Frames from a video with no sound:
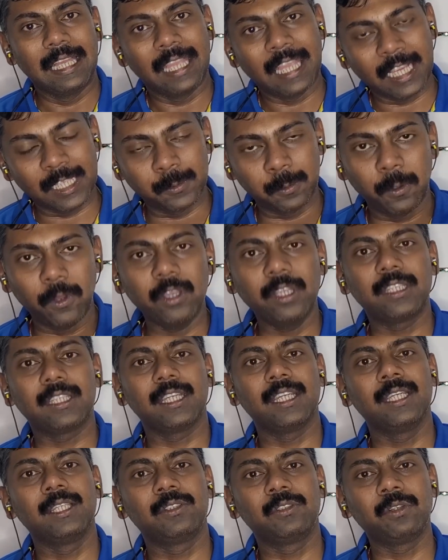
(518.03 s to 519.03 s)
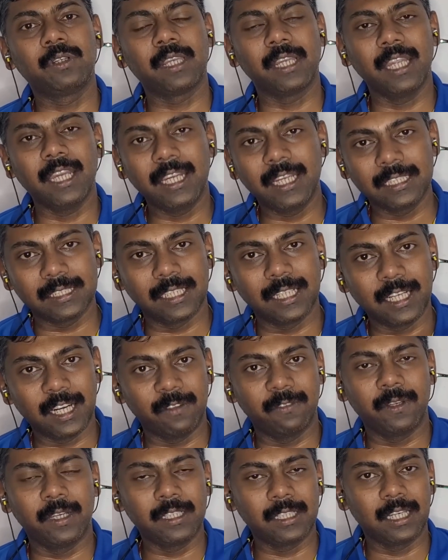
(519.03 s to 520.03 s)
exploit it to create desired
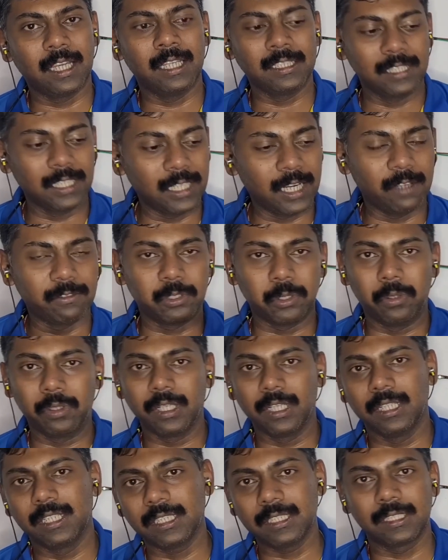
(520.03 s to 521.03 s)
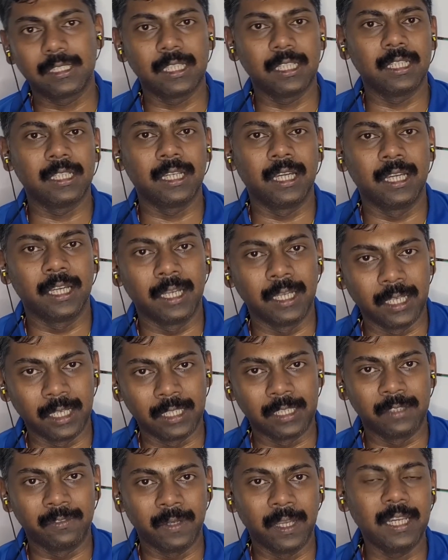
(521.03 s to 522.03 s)
effect as I have shown in
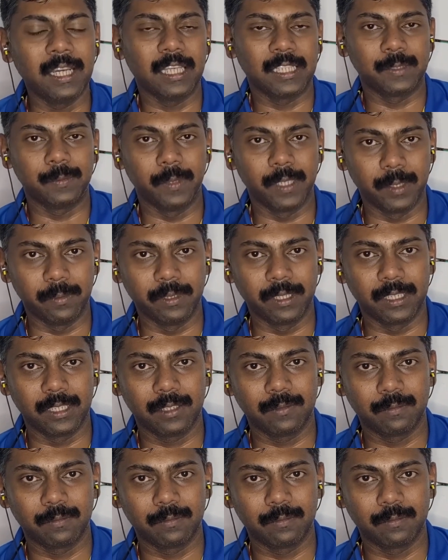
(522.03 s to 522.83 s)
the final experiment.